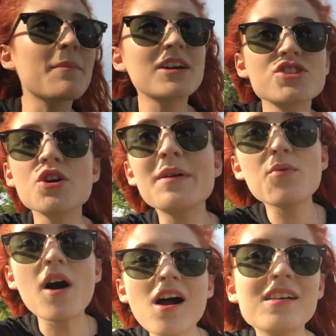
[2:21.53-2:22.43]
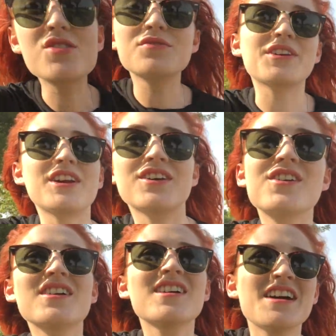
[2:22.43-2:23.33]
then because nobody walks over
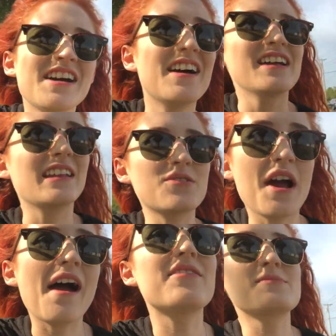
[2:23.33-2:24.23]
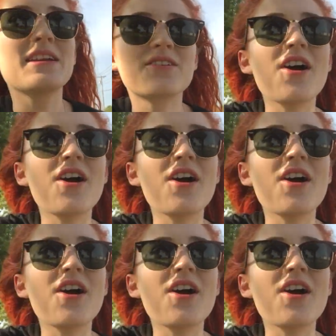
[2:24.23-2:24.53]
here, they don't have as many